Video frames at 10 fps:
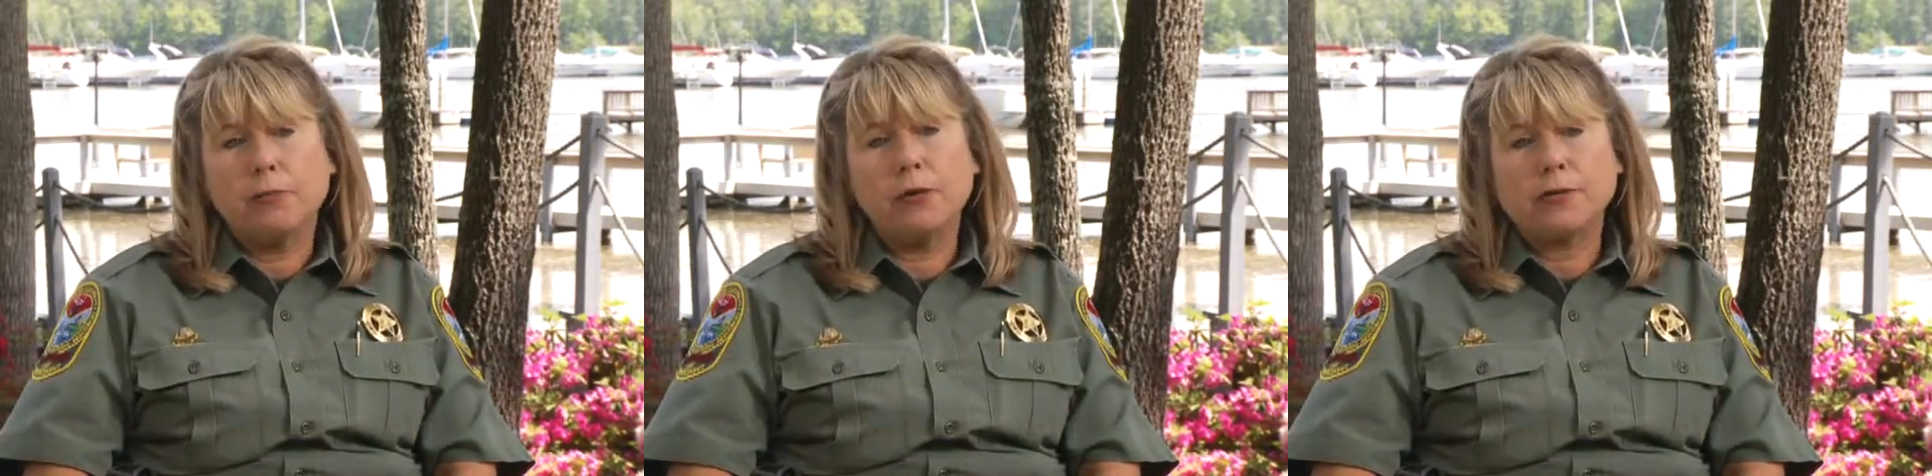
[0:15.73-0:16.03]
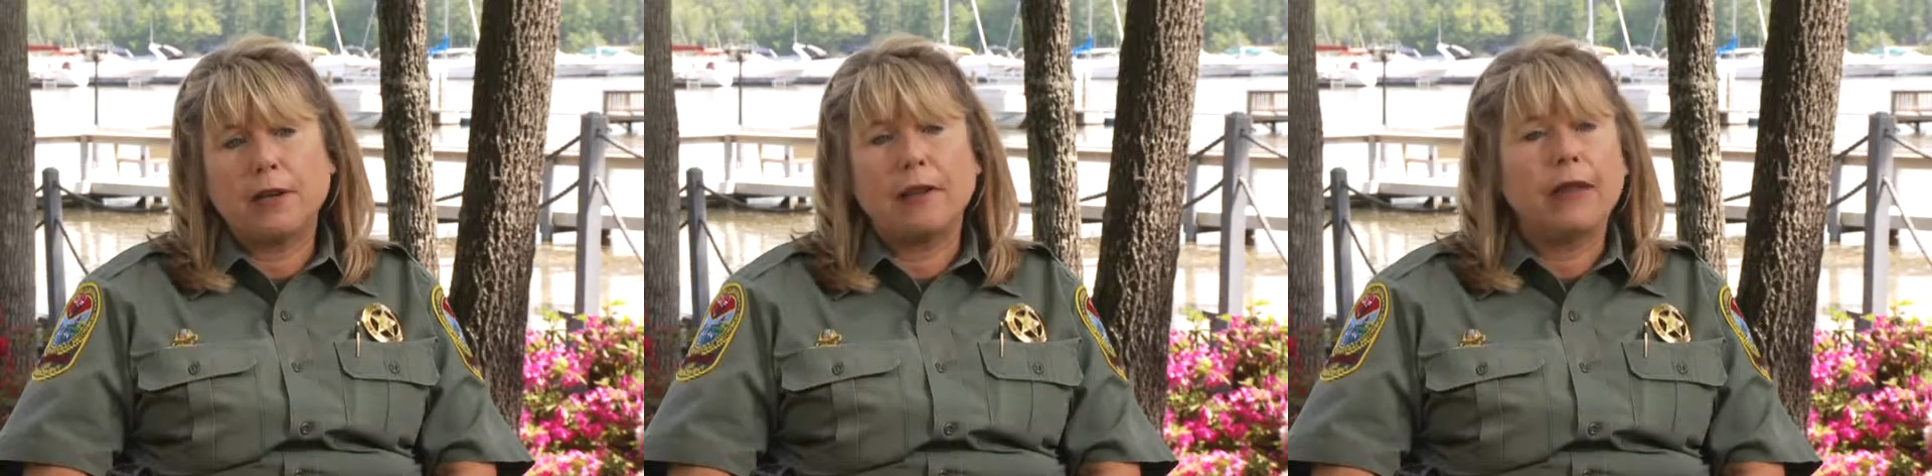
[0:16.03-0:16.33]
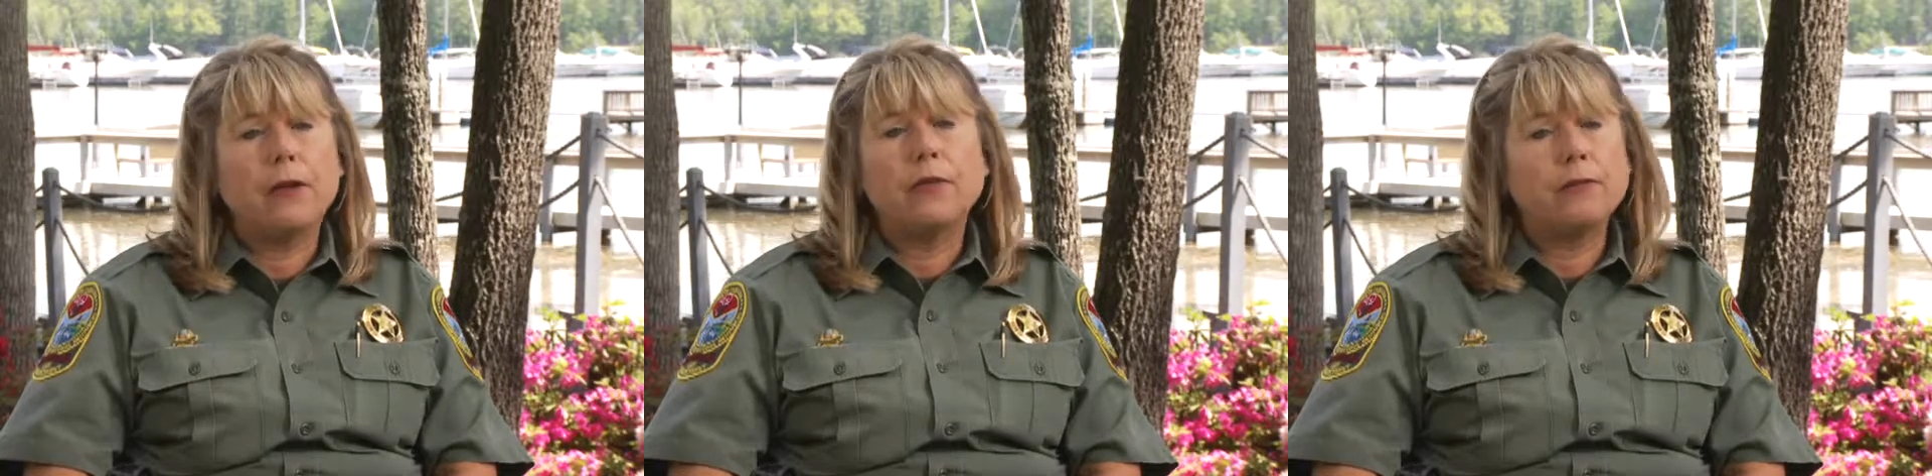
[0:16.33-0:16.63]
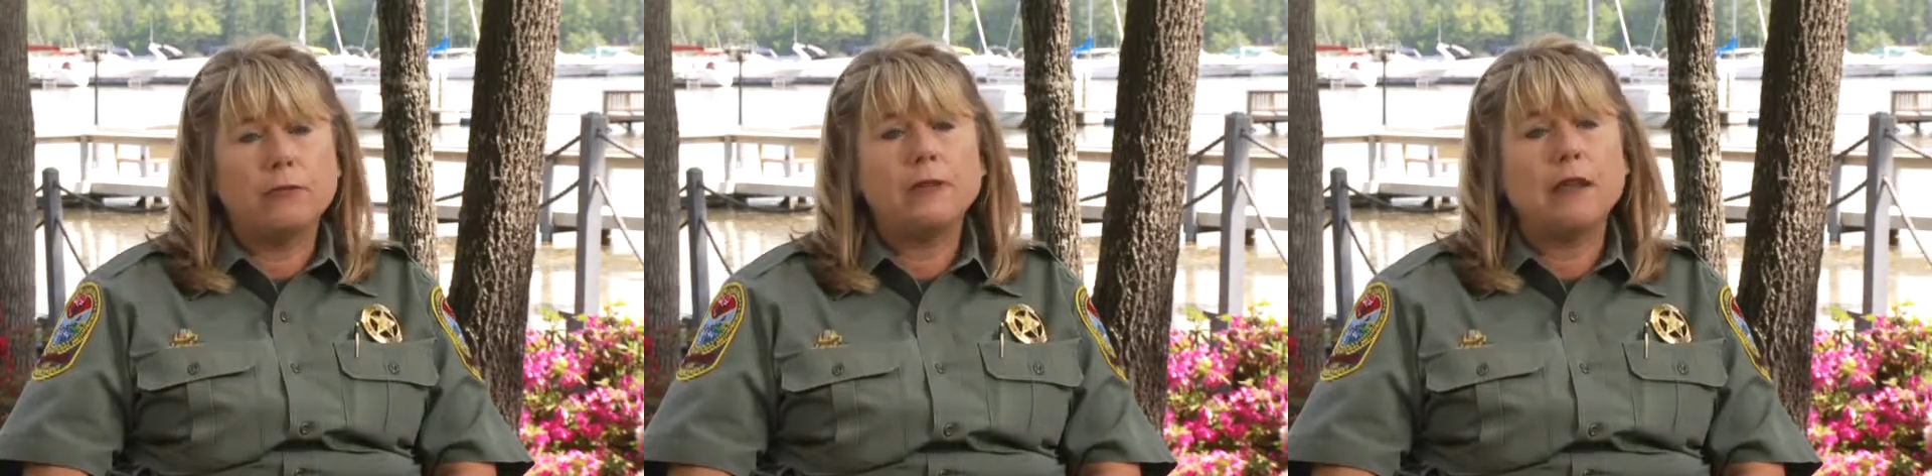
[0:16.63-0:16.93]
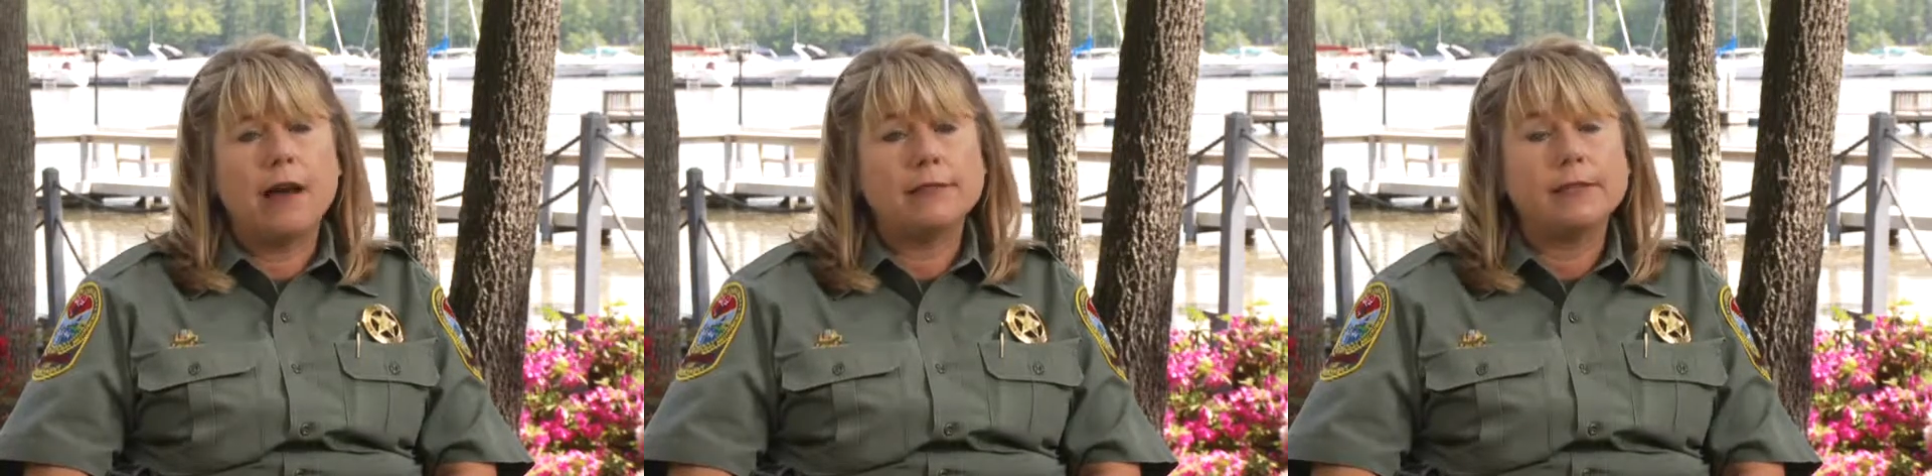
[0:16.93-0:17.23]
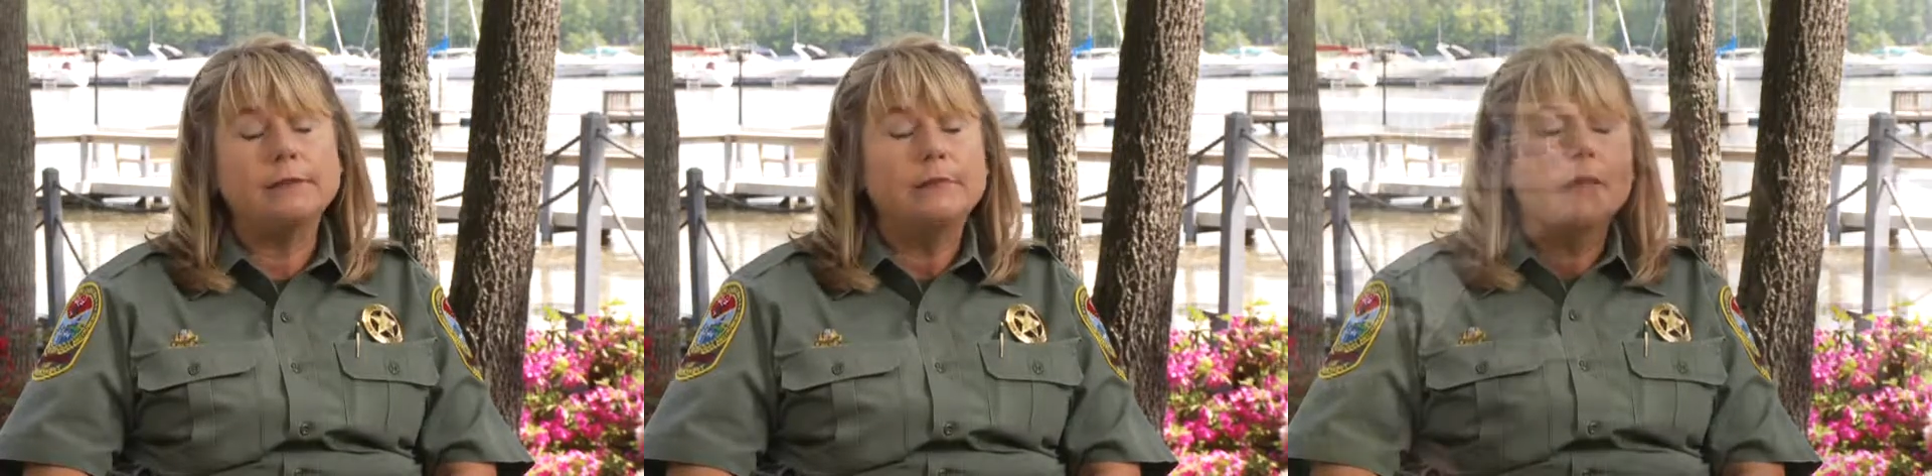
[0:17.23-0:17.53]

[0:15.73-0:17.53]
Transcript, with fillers: poisoning and they don't even realize it.